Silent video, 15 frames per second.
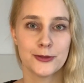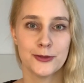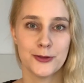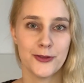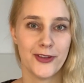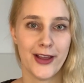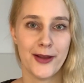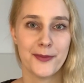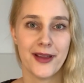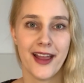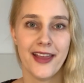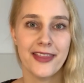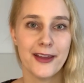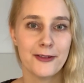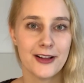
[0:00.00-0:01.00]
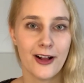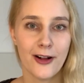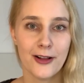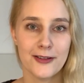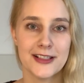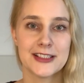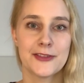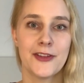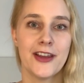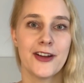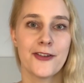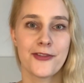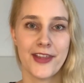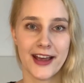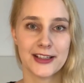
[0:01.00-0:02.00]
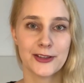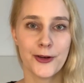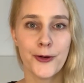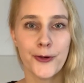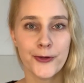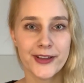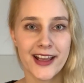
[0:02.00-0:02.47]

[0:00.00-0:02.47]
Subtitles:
to them, and they will always think of that corner